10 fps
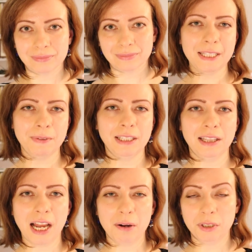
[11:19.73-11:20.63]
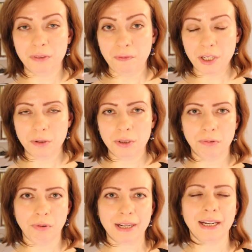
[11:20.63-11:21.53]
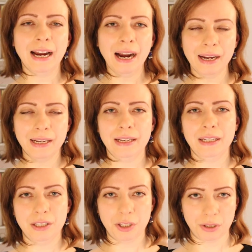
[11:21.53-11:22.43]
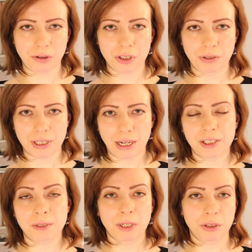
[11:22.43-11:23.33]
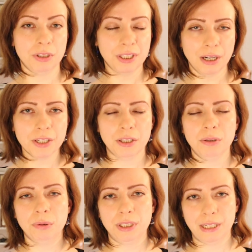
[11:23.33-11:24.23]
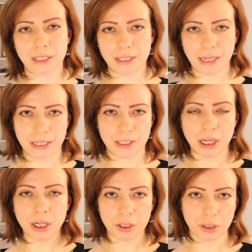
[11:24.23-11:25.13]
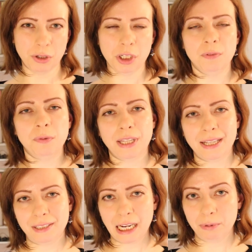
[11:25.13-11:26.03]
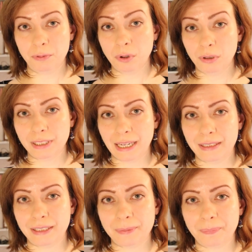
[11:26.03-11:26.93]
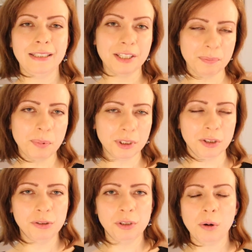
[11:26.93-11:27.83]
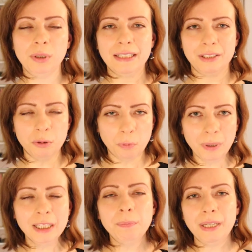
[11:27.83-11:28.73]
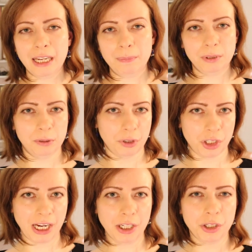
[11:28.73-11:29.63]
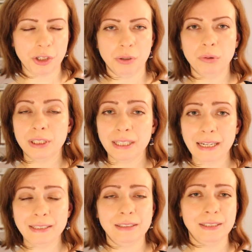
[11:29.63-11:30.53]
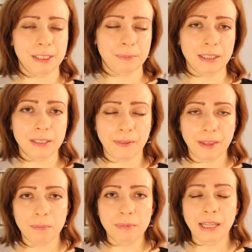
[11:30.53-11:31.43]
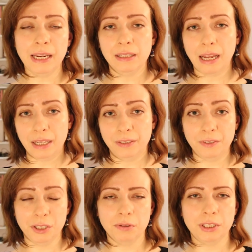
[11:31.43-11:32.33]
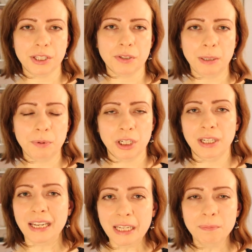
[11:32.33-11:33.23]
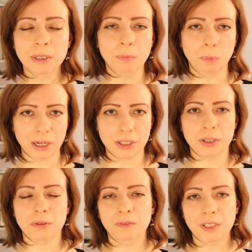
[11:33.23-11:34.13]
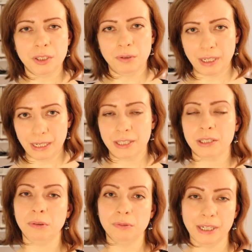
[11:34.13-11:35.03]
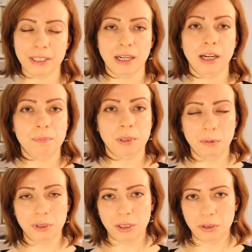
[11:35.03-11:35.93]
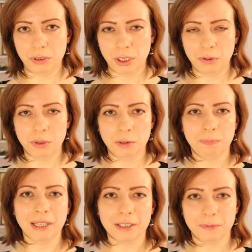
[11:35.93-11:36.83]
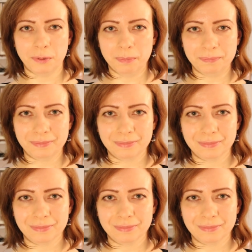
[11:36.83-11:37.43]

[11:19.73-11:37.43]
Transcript: This will allow your video to rank higher in the search results when your target audience is searching for that type of content. It is important to know that you will be able to change your titles as well as thumbnail and video description even once your video is already uploaded to the YouTube platform.